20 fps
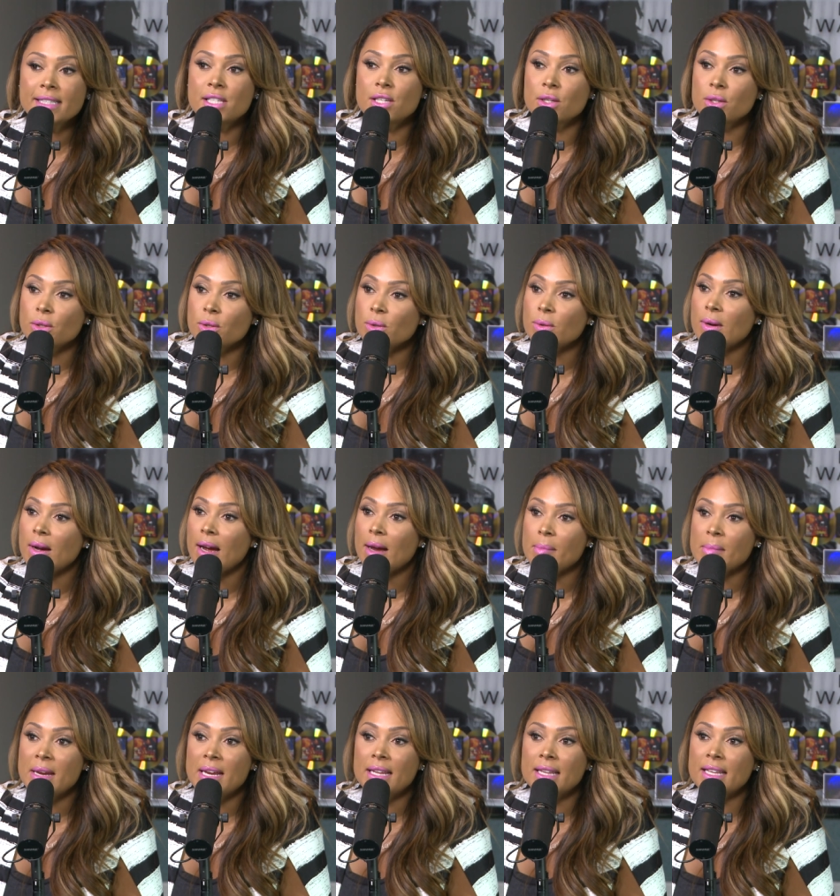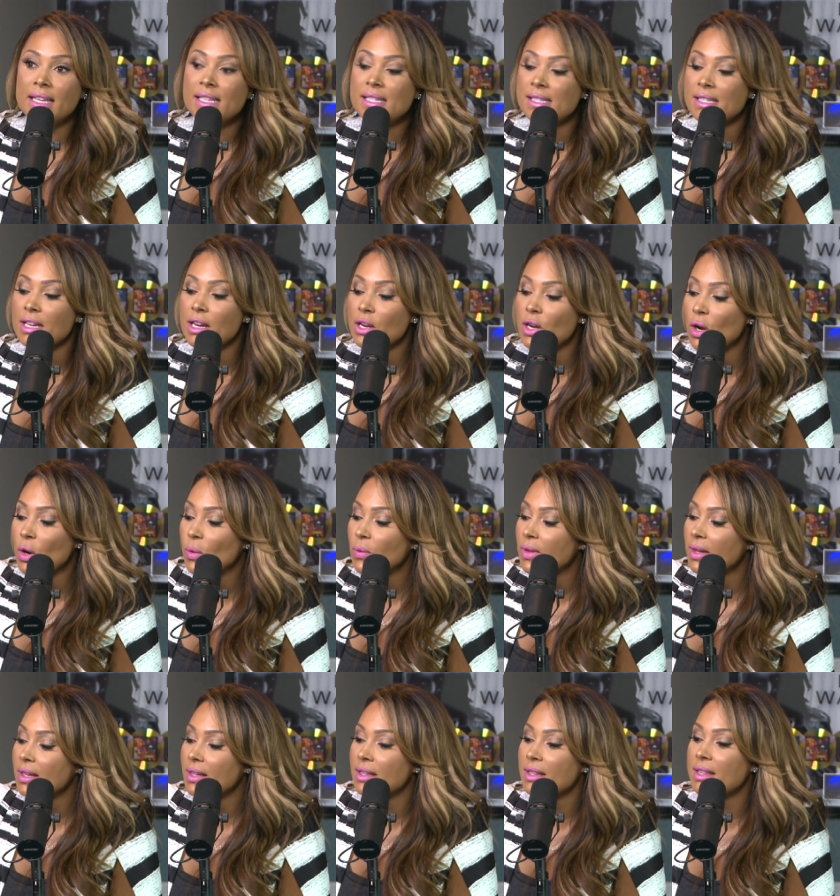to. I mean, these you know
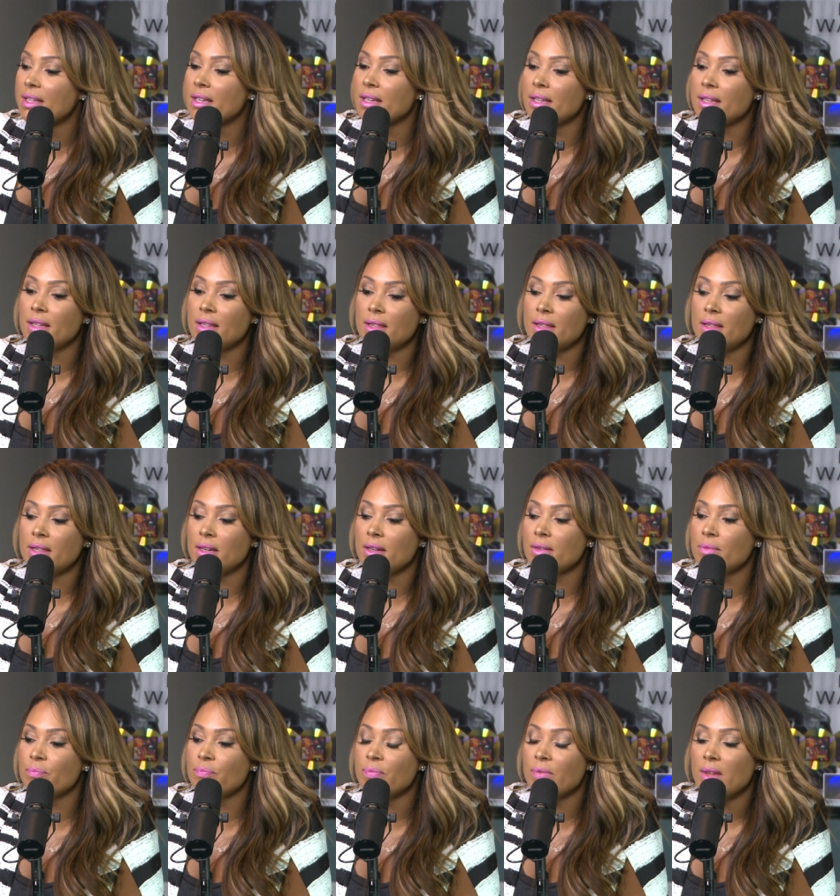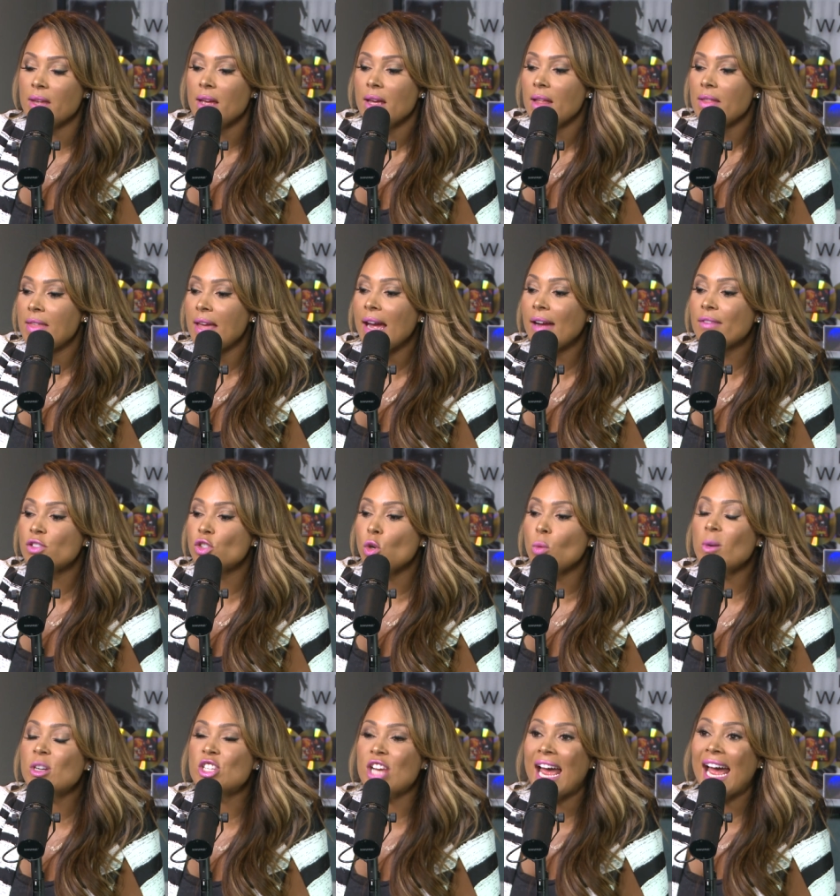the the the they have so
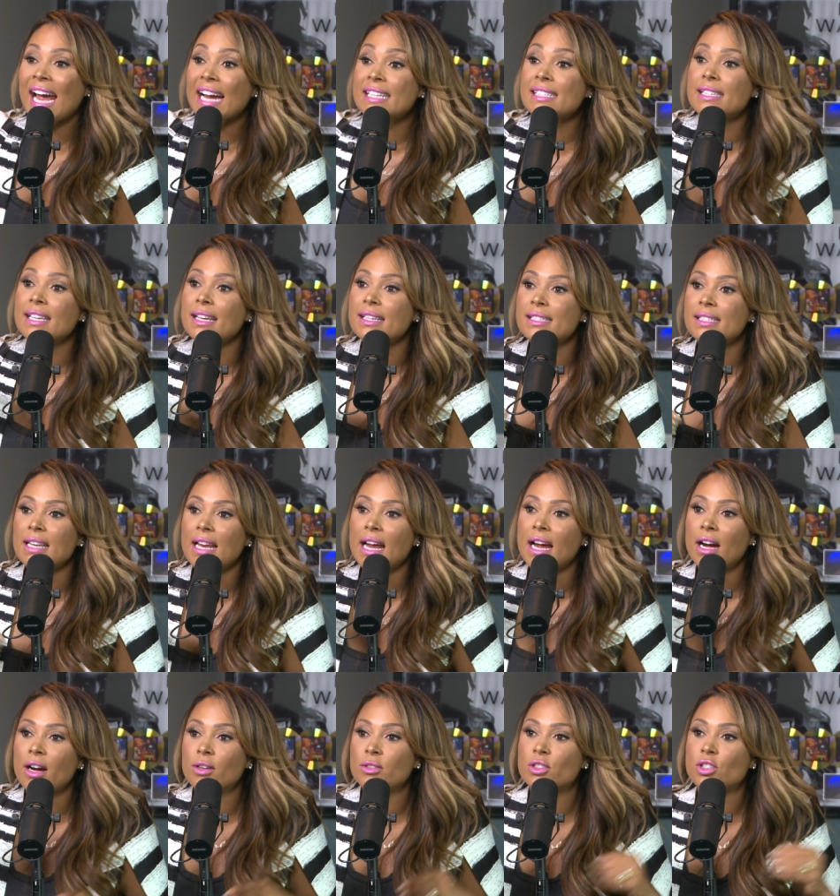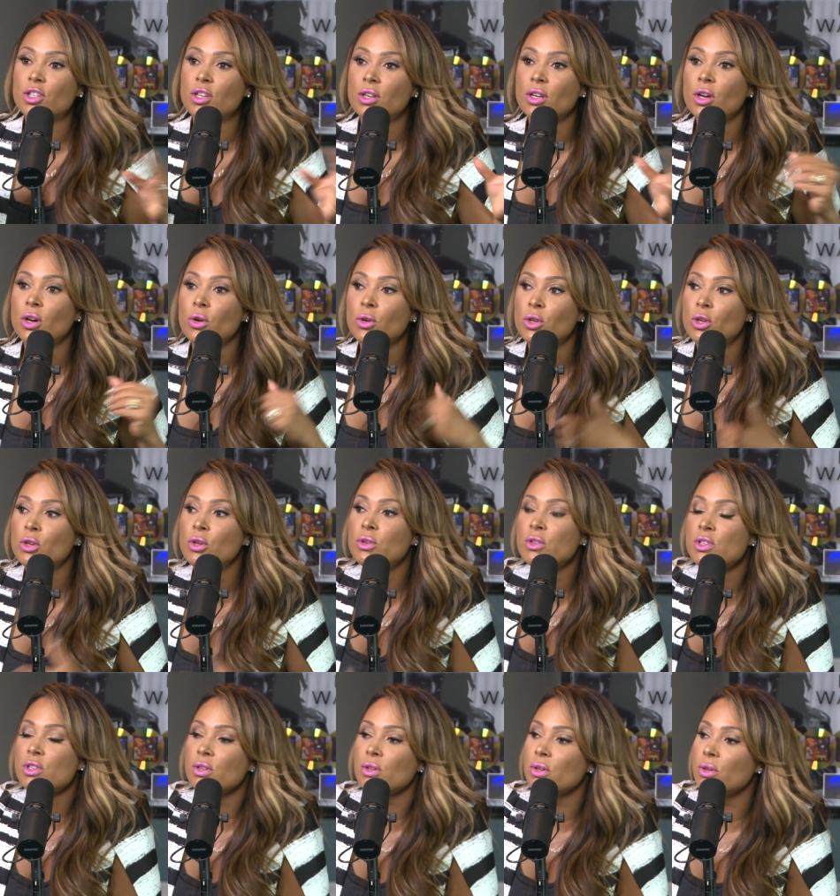much access now. You know, you
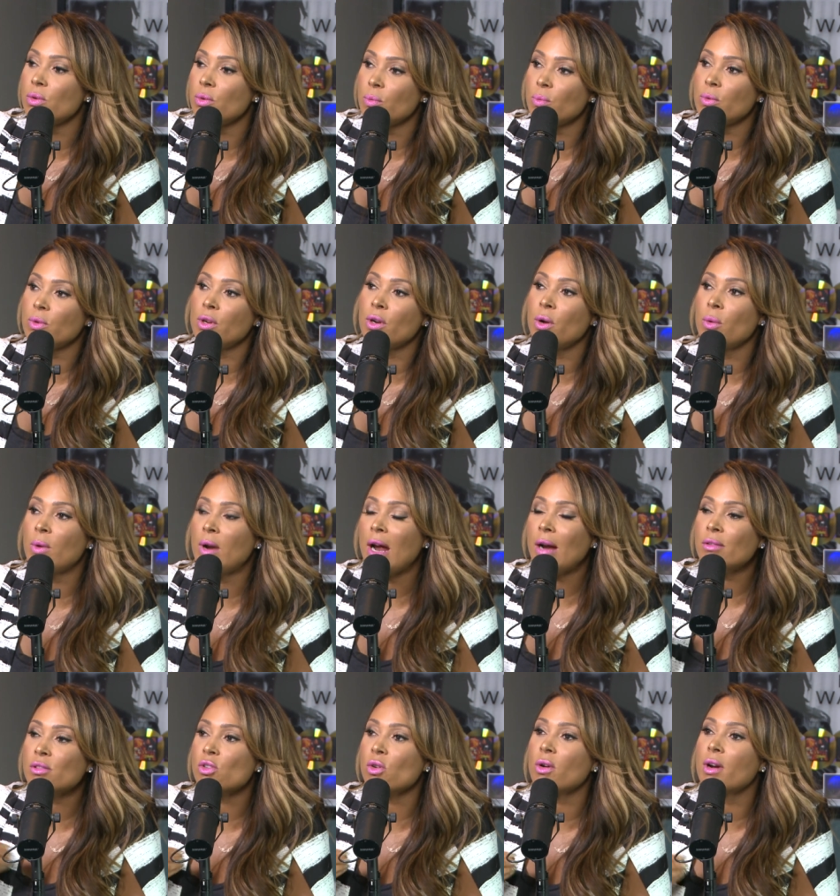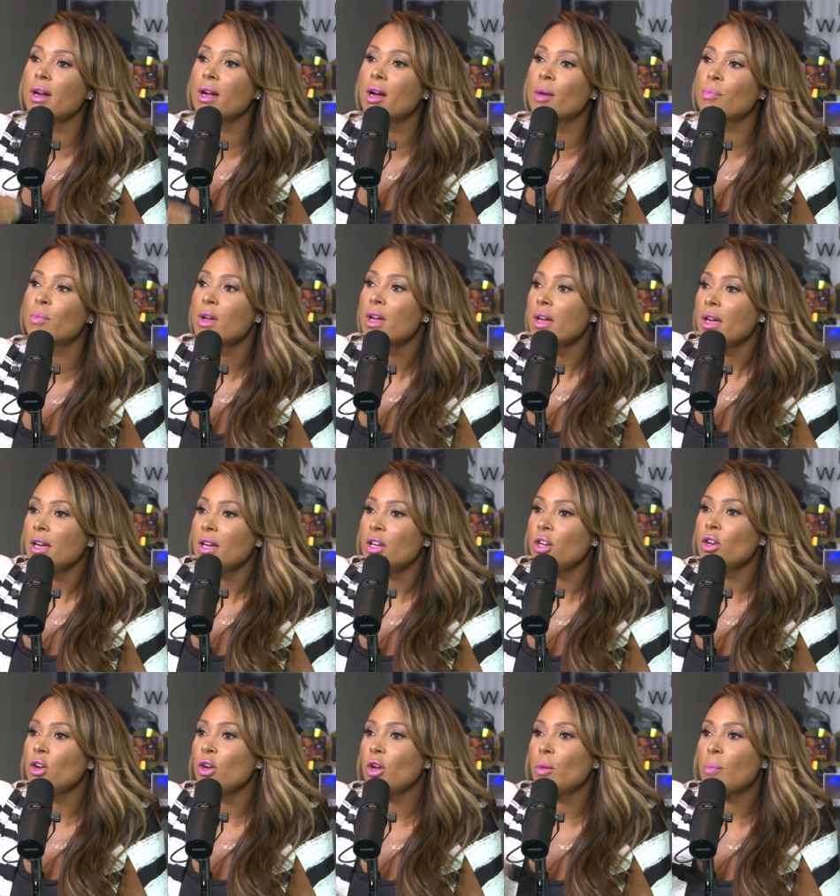used to, you know, when I was growing up,
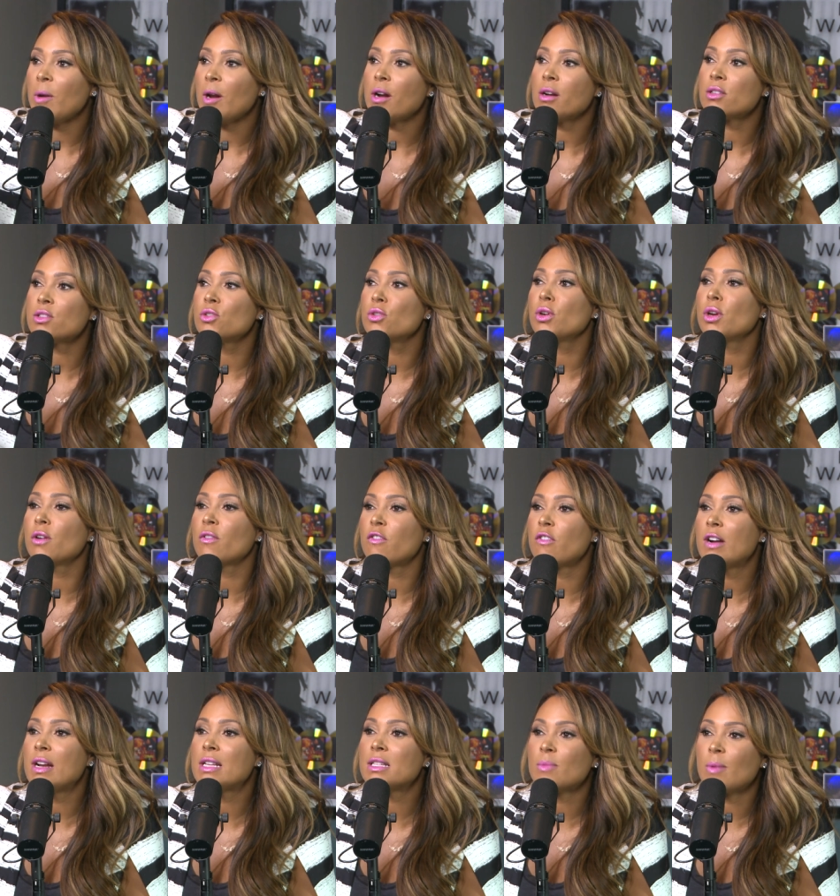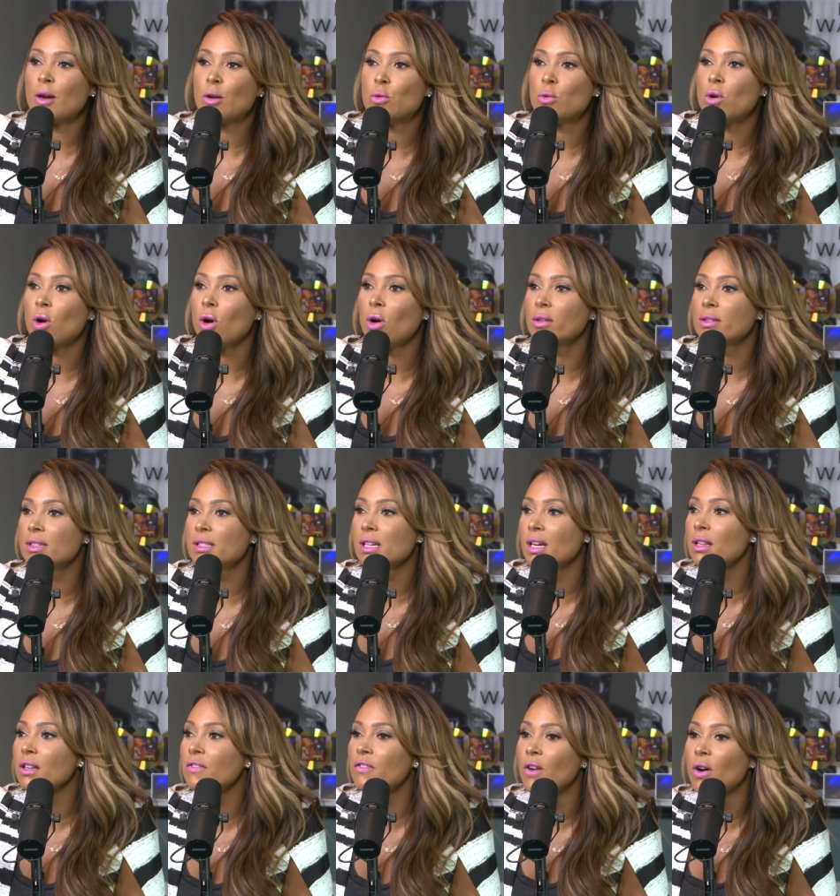you know, your parents knew your friends by who called the
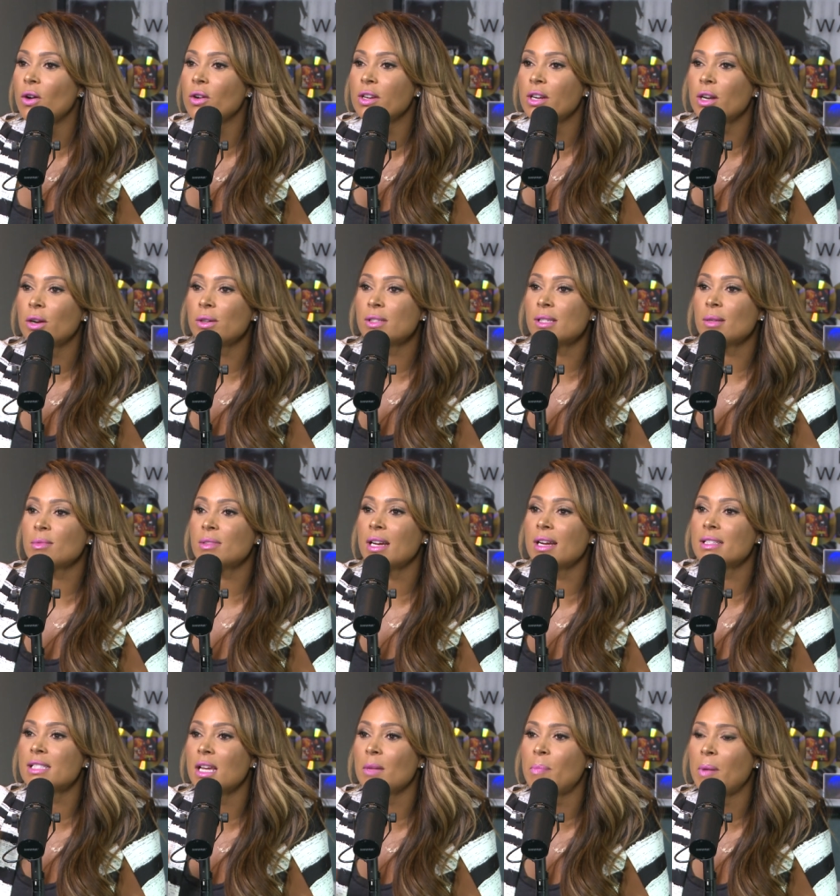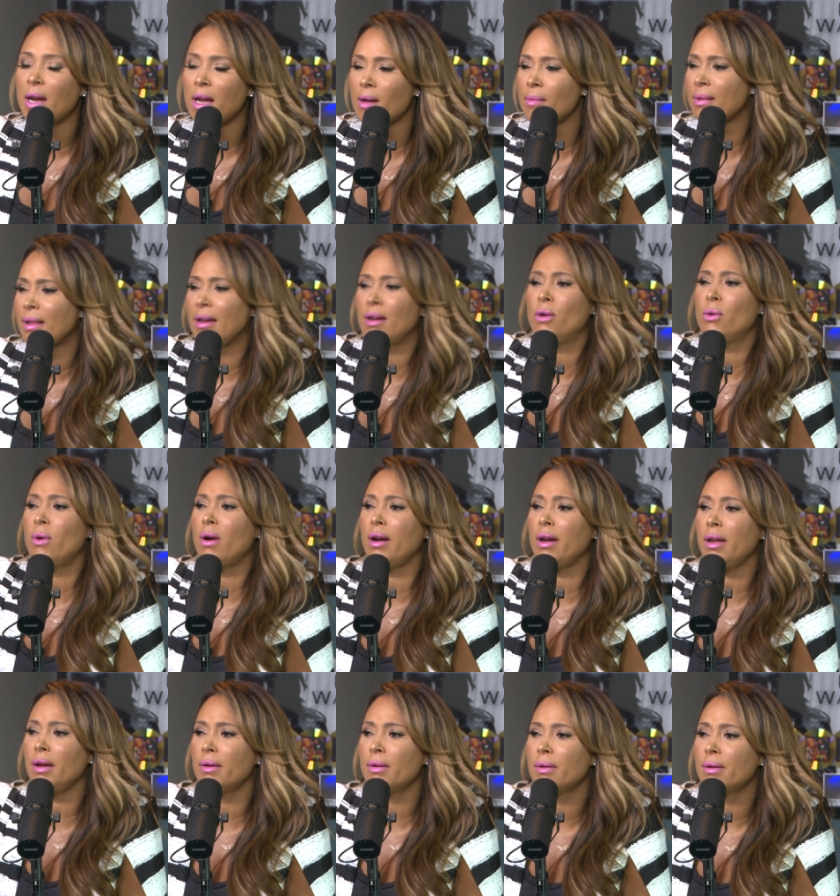telephone, you yeah. know, and sometimes mm -hmm. they mm-hmm. pick up and like, who are
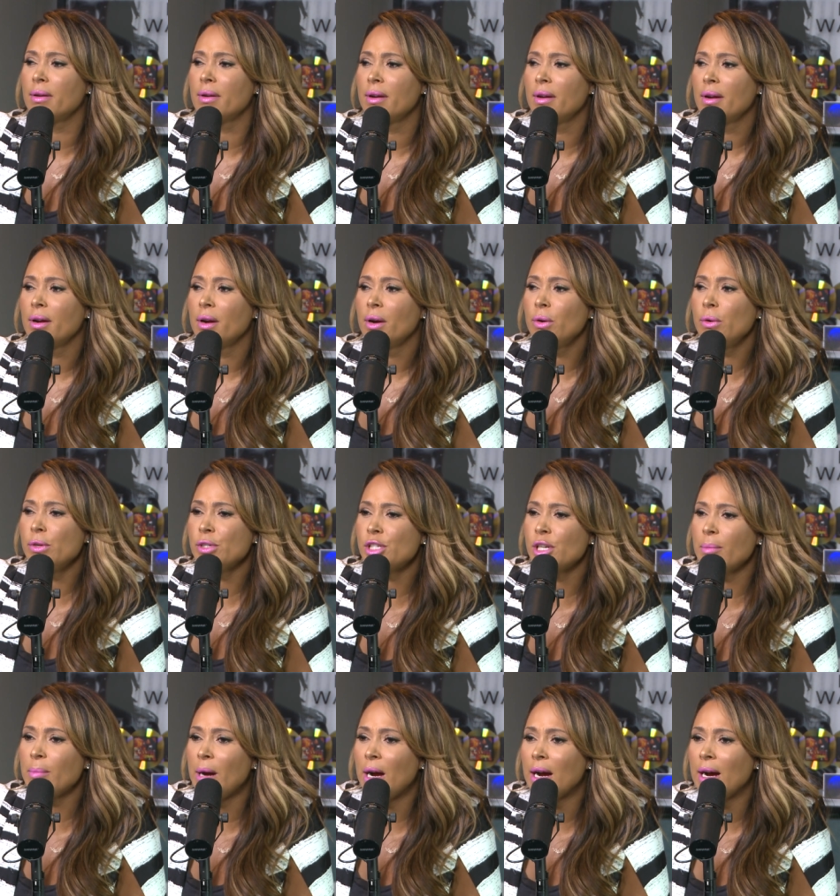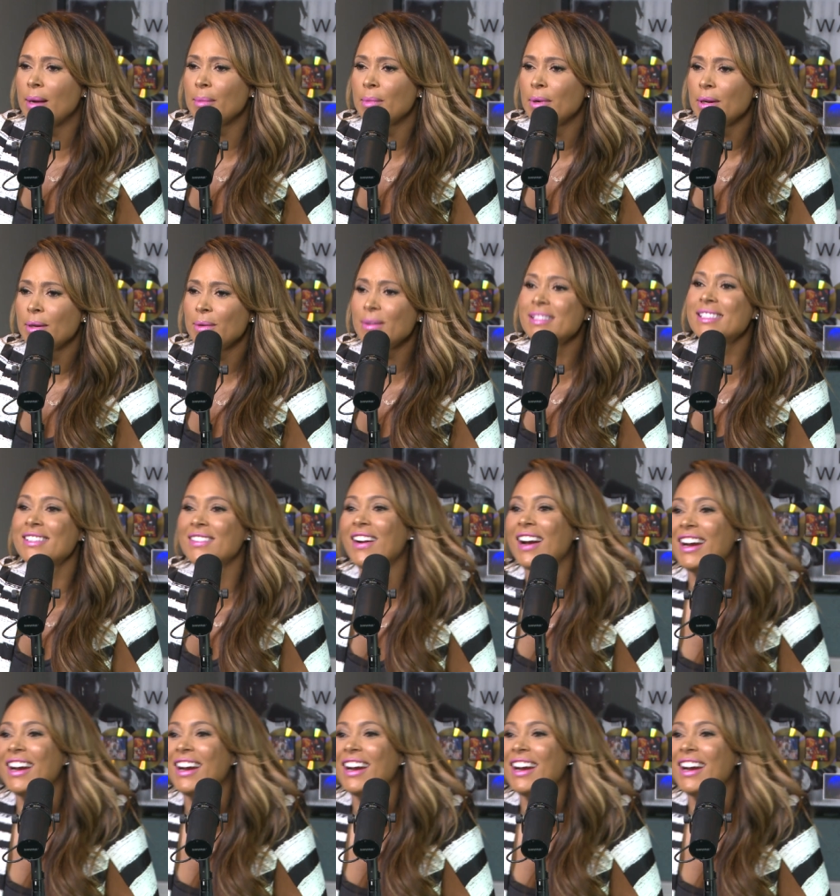you? Hang Who's up, your mom? Click. Who's your